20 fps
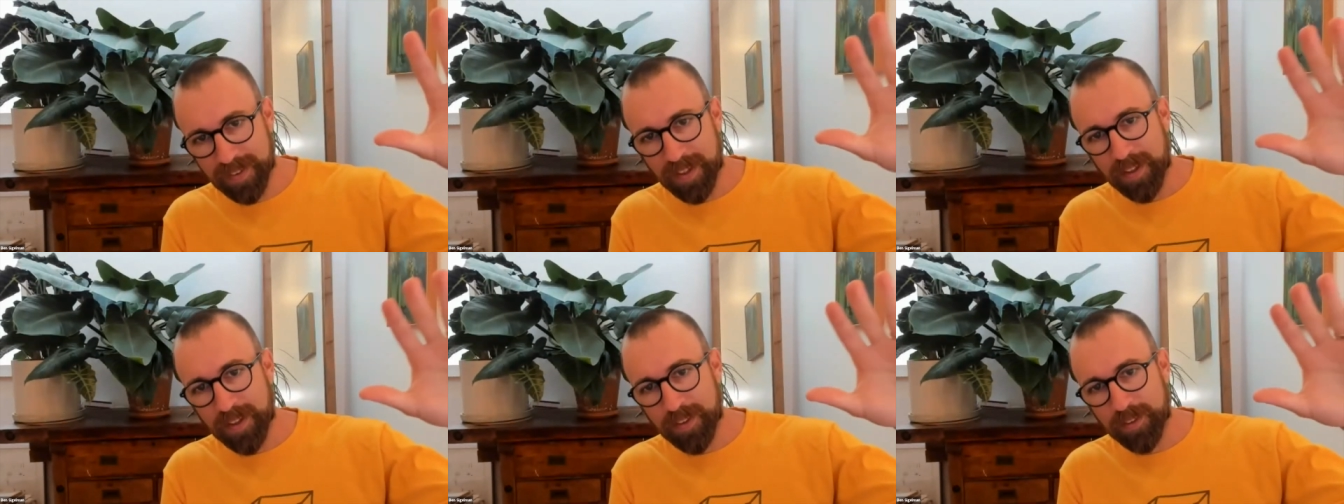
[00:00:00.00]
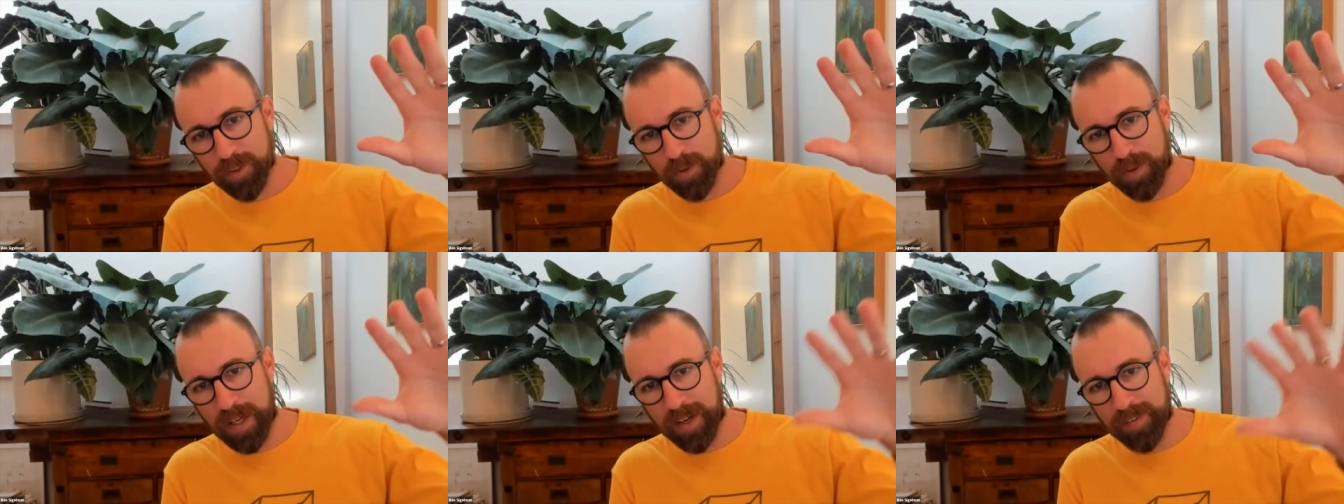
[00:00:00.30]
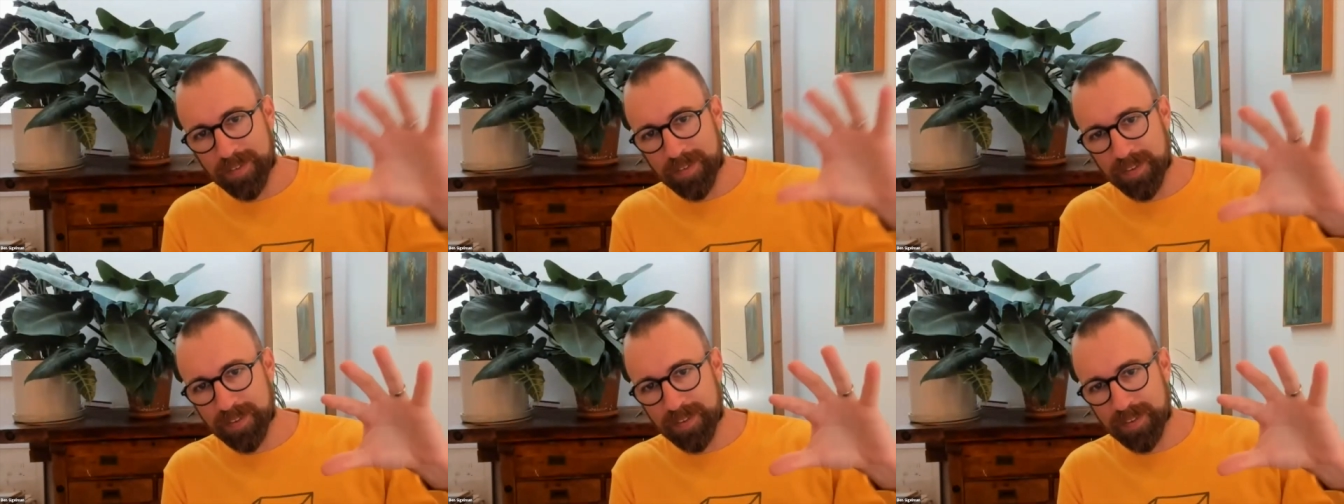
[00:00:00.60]
So you have
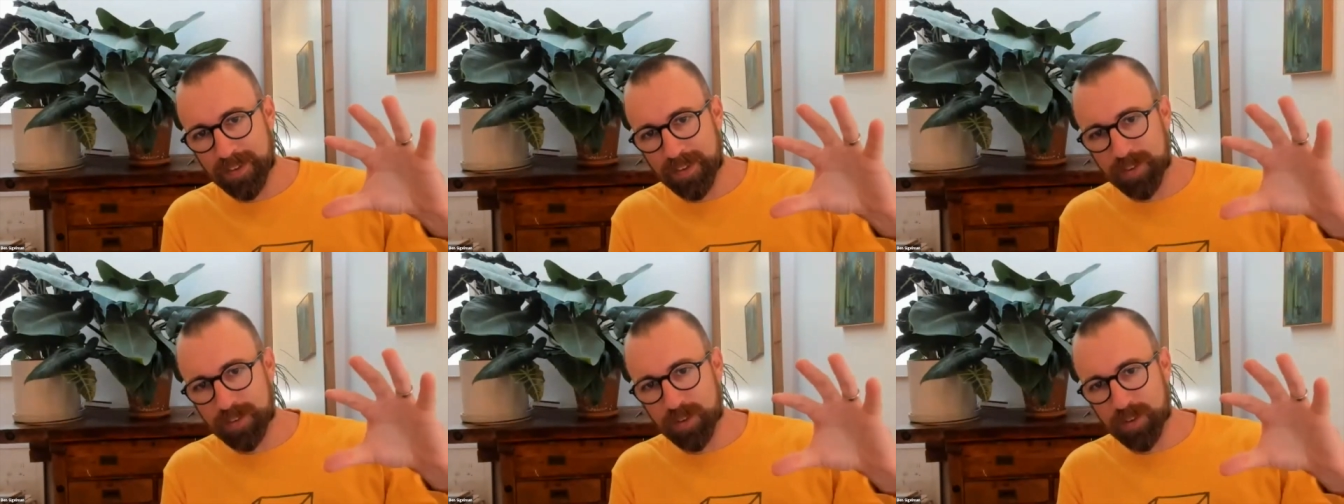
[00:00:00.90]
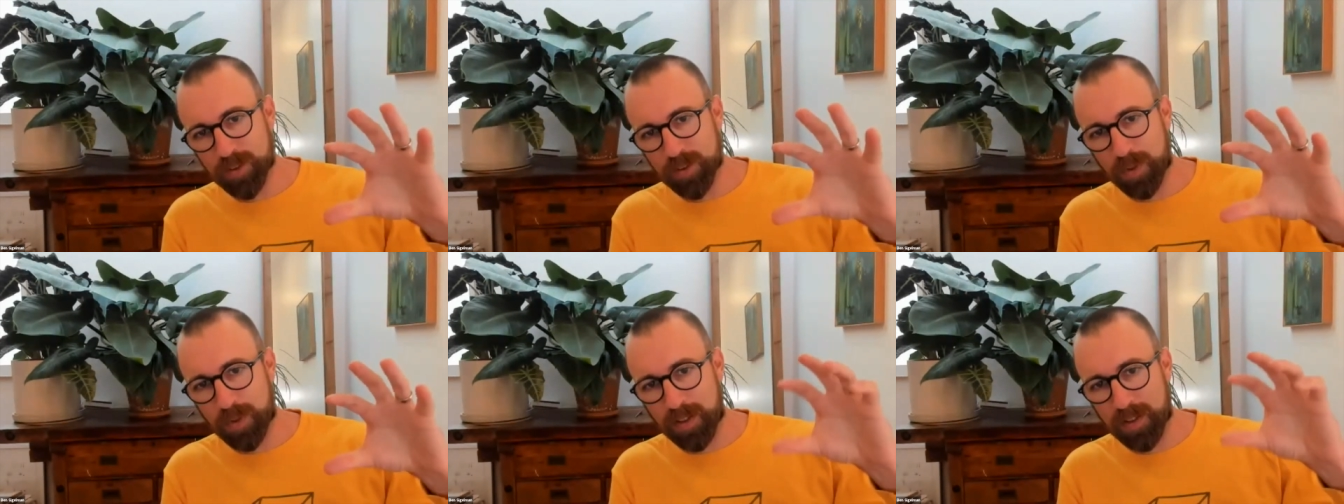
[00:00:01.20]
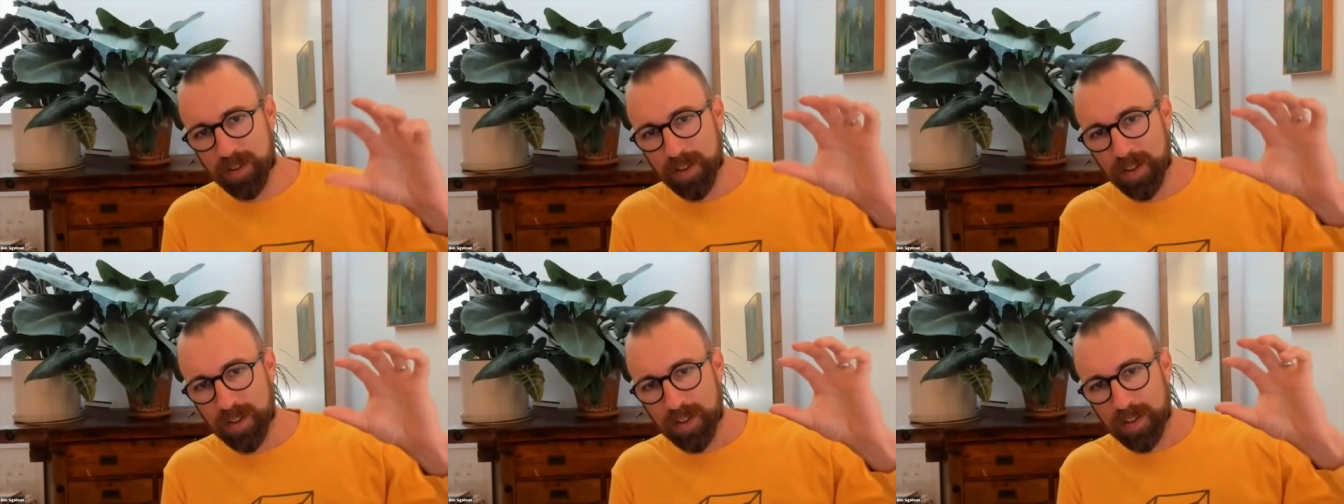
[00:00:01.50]
this issue
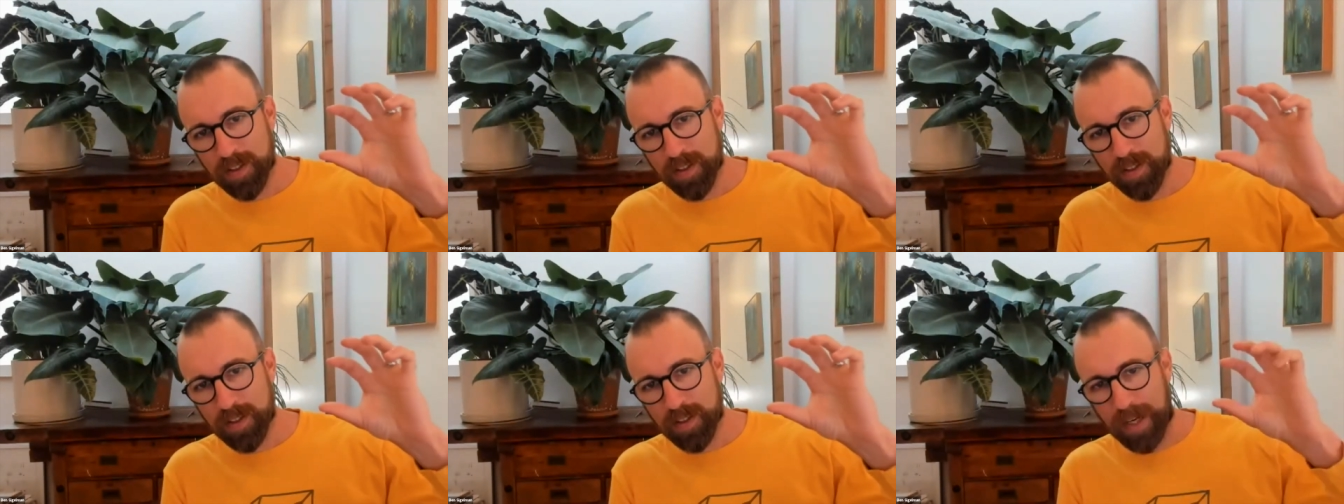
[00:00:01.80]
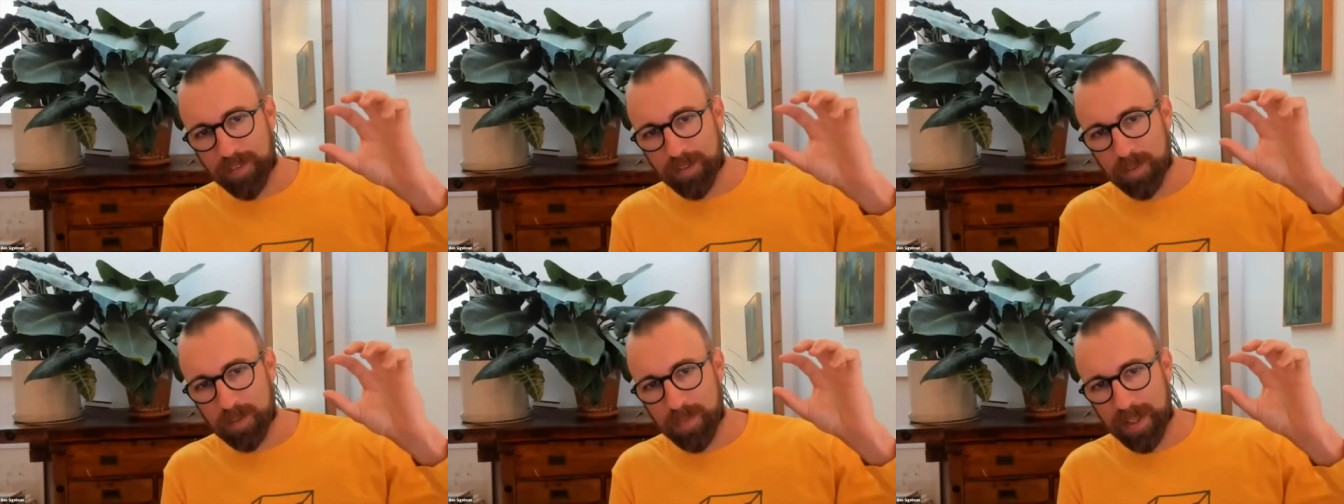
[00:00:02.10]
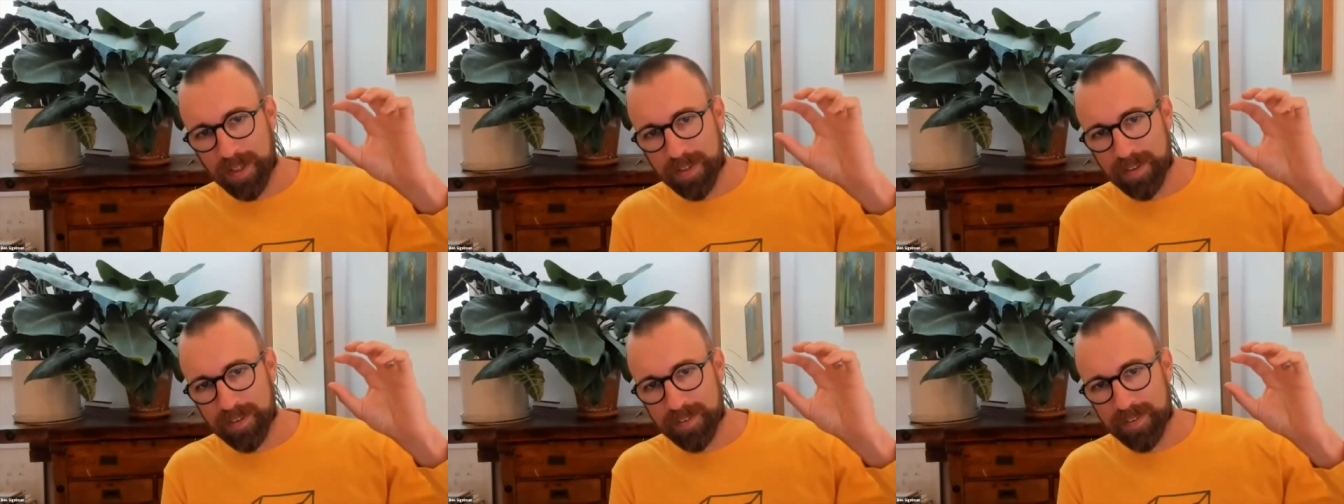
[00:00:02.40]
where you have to
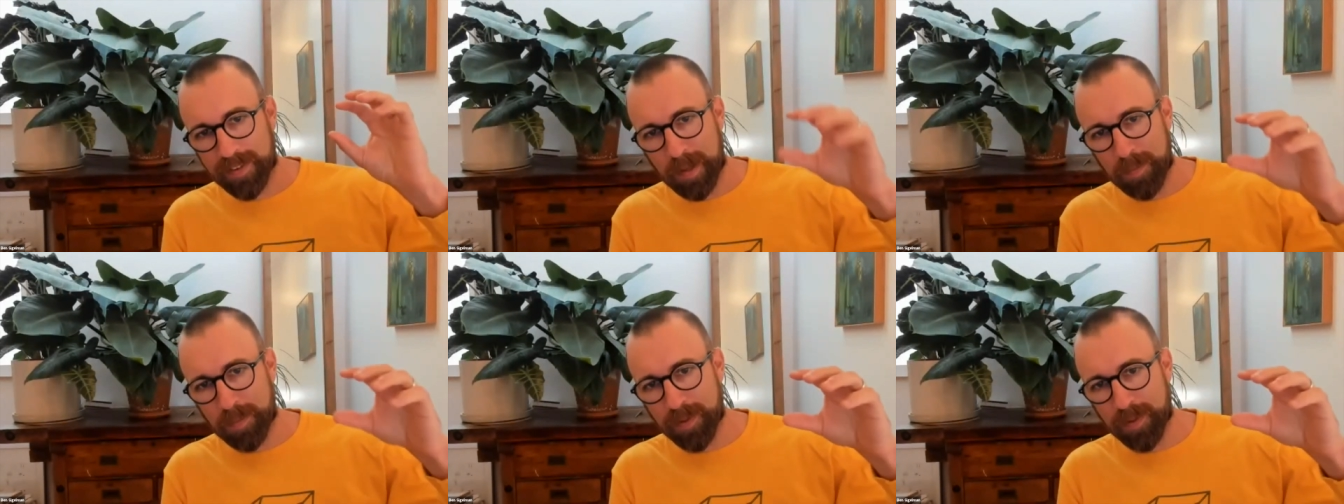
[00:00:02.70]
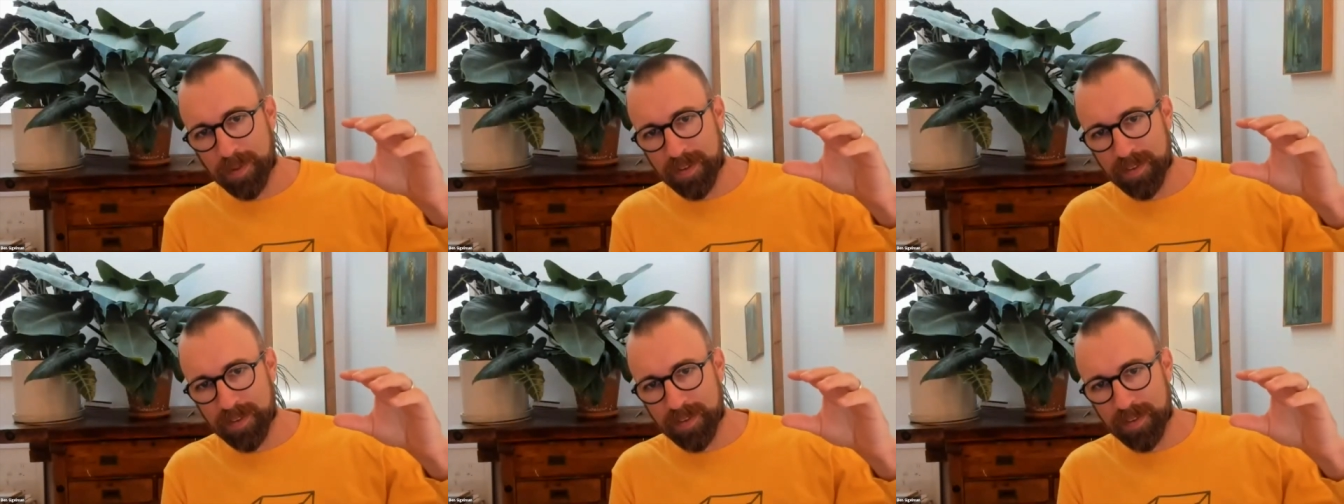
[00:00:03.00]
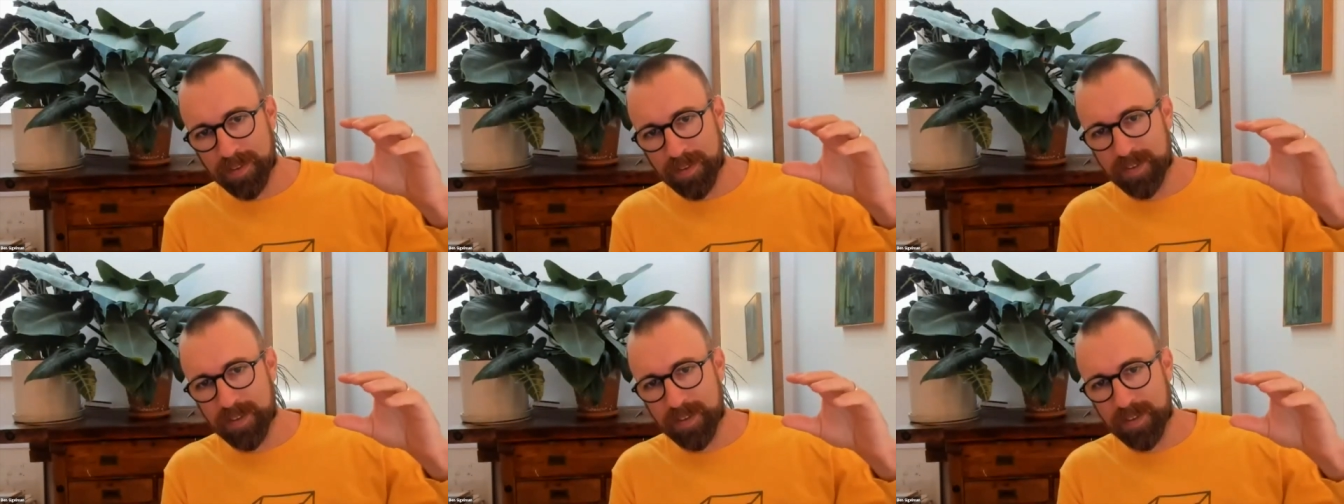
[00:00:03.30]
make the sampling
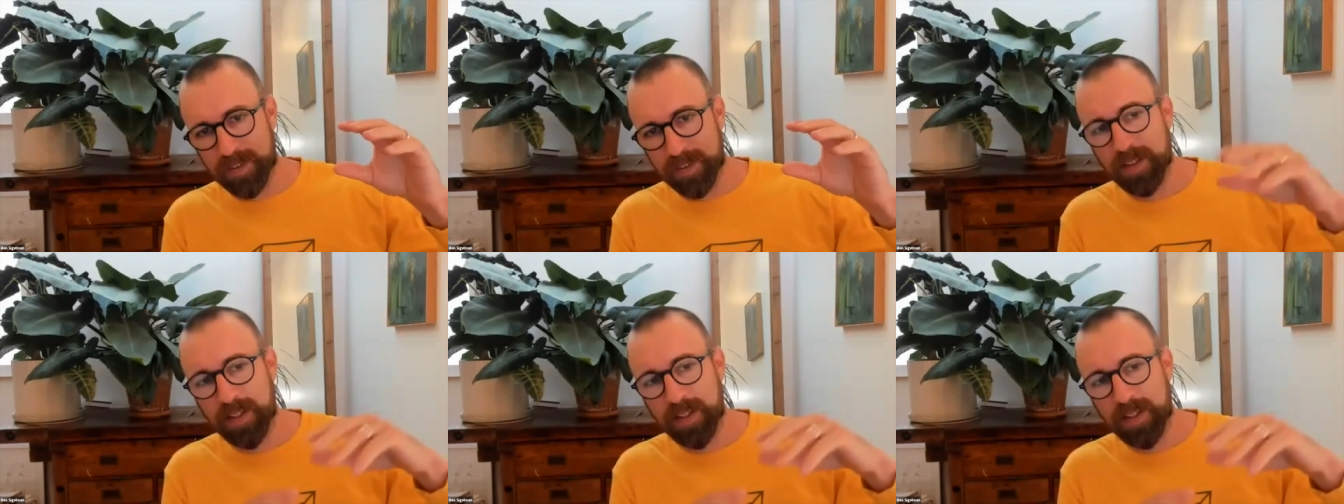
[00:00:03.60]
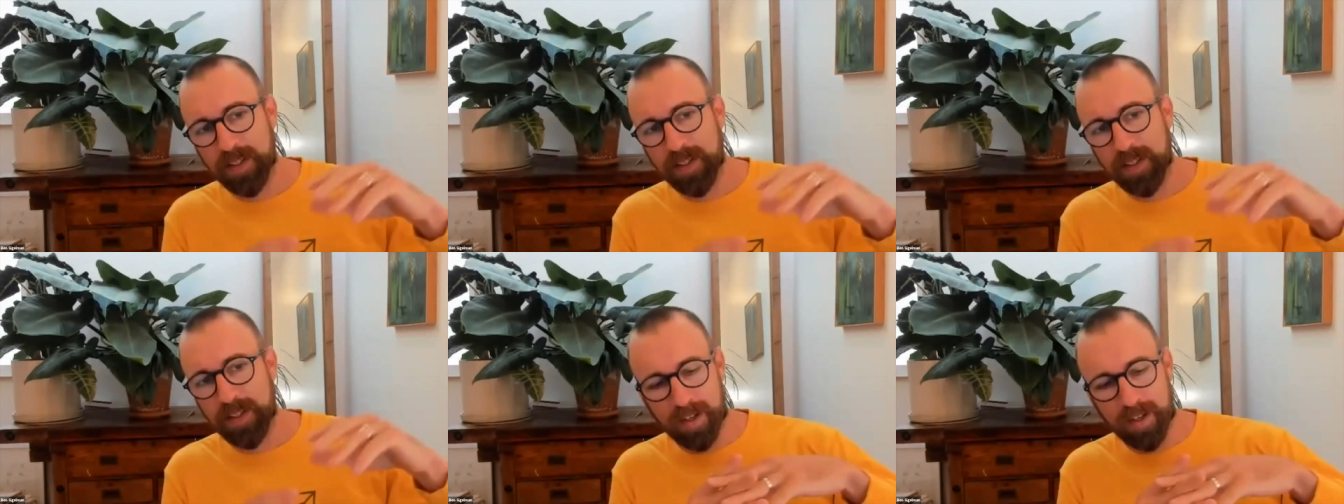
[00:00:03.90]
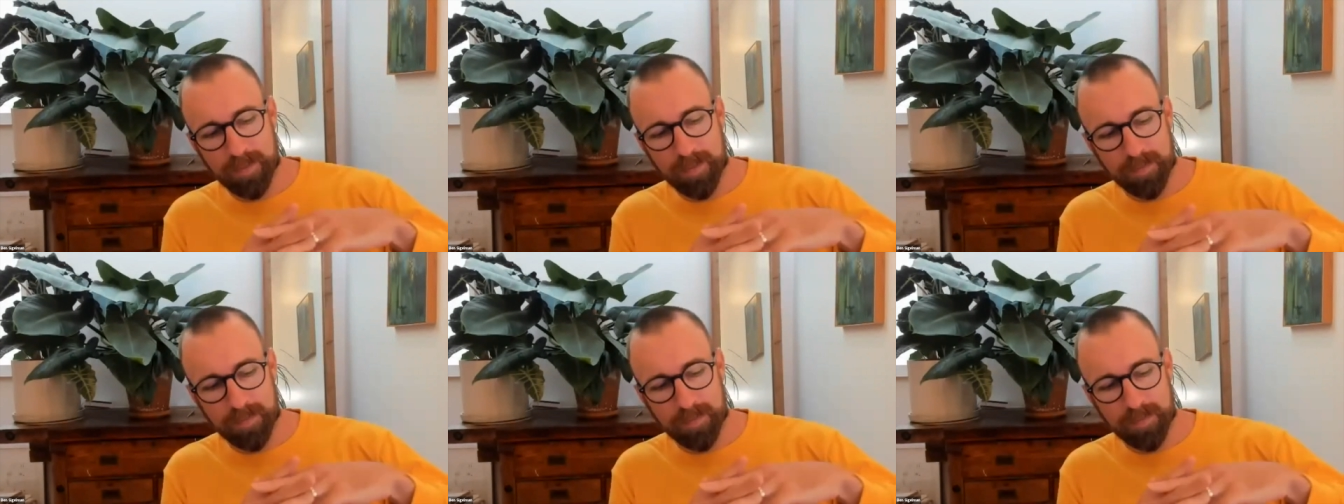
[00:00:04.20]
decision.
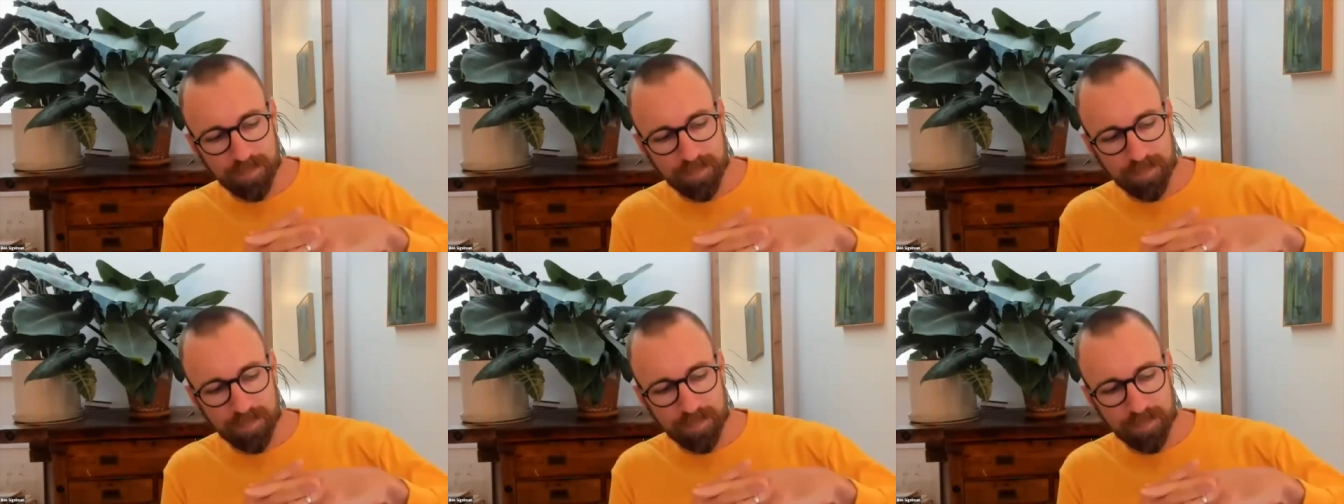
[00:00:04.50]
You